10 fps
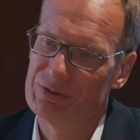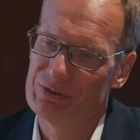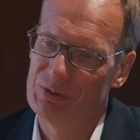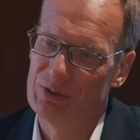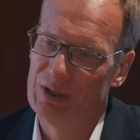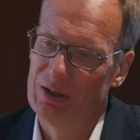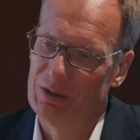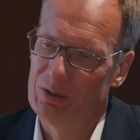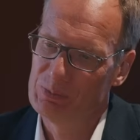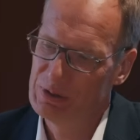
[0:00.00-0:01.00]
So
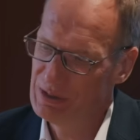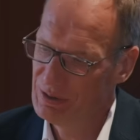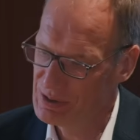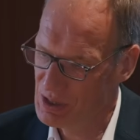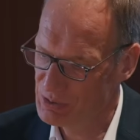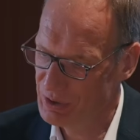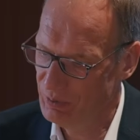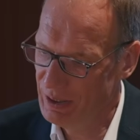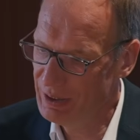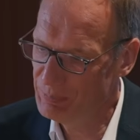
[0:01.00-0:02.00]
obviously the South
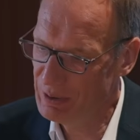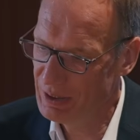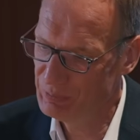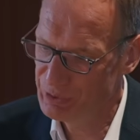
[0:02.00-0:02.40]
Carolina plant